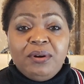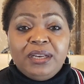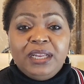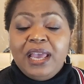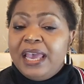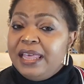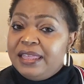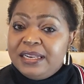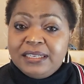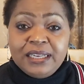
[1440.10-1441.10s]
one. And
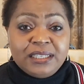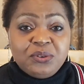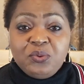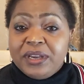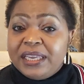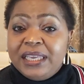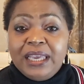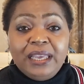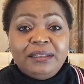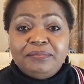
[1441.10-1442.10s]
then it doesn't work.
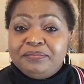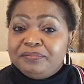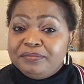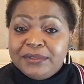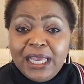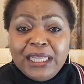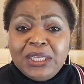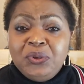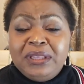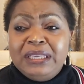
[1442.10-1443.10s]
And
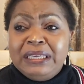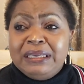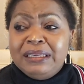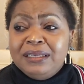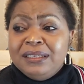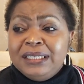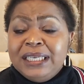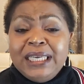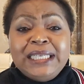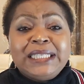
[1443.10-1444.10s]
then you think,
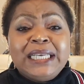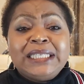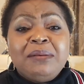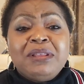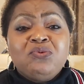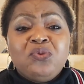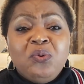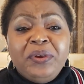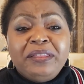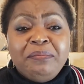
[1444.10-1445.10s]
is there something
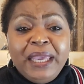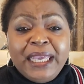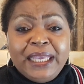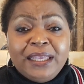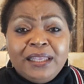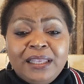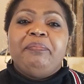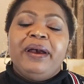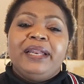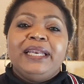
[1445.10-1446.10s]
wrong with me?
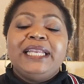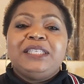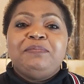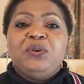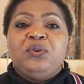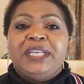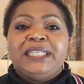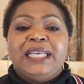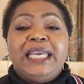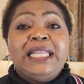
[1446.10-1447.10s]
But let's be
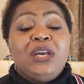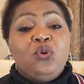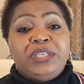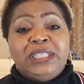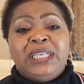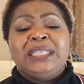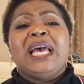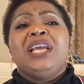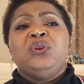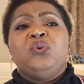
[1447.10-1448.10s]
honest, in the olden days,
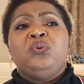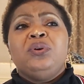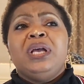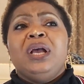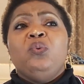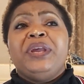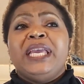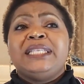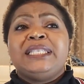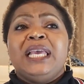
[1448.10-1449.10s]
I know we
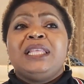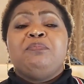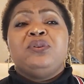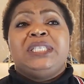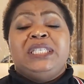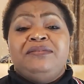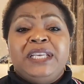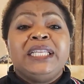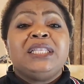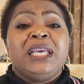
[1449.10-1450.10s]
can say the
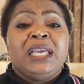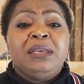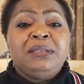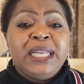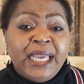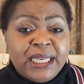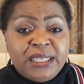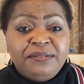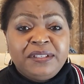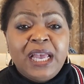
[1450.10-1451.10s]
positives and the
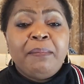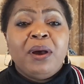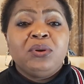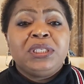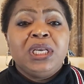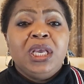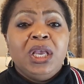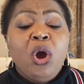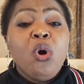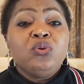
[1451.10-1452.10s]
negatives about
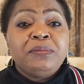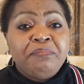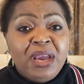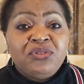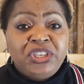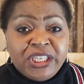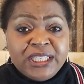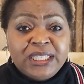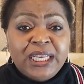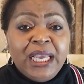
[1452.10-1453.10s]
old
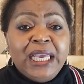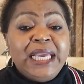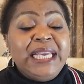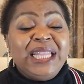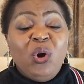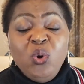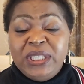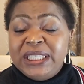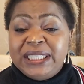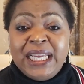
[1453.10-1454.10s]
marriages. In the
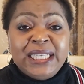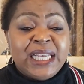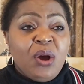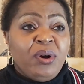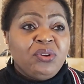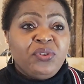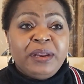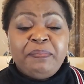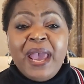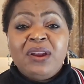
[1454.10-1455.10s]
olden days, our
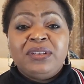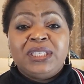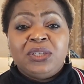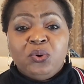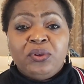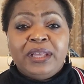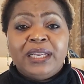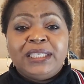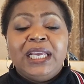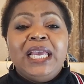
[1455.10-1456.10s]
grandparents and all
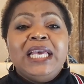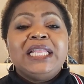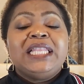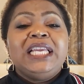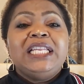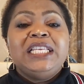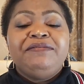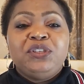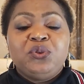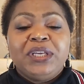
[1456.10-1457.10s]
that, they
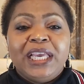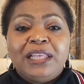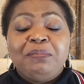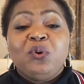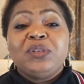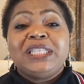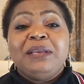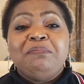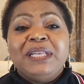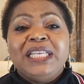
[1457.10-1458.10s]
lived together because
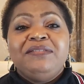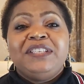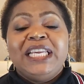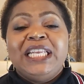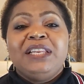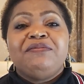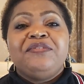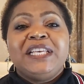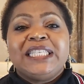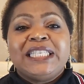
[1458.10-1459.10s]
they believed in
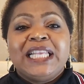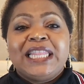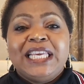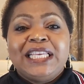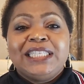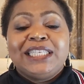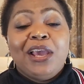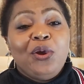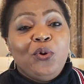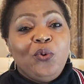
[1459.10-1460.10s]
fixing things
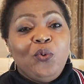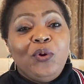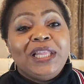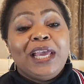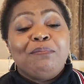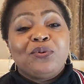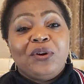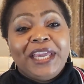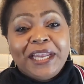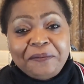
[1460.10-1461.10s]
when they are
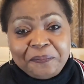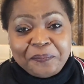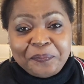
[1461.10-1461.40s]
broken.